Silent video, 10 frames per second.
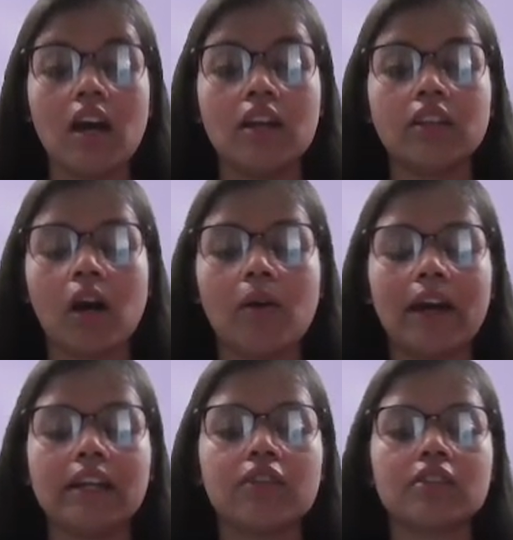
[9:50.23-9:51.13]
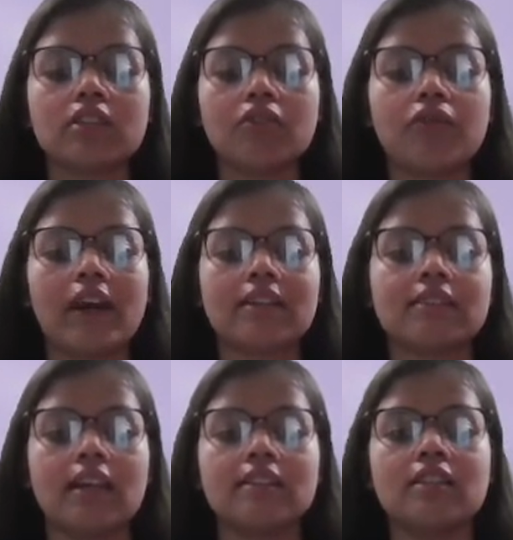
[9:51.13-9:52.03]
Now an interesting fact
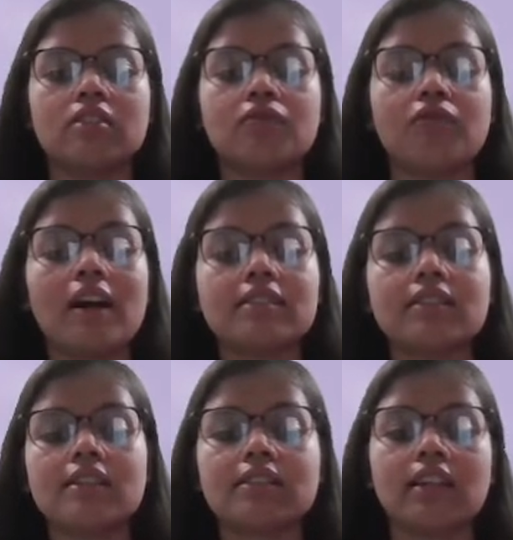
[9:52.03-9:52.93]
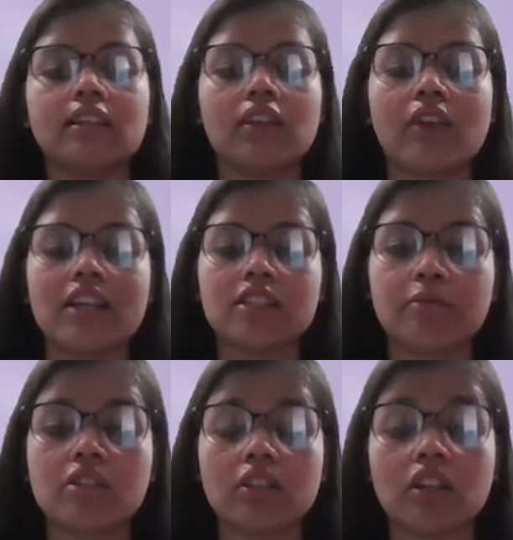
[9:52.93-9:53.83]
says, this fastest signal
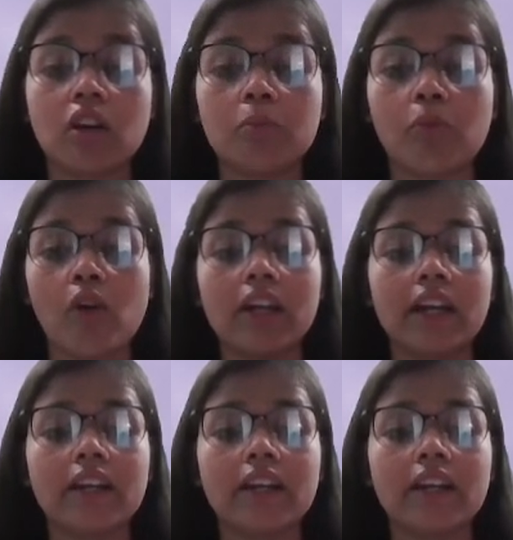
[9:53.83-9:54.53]
transmission in our body,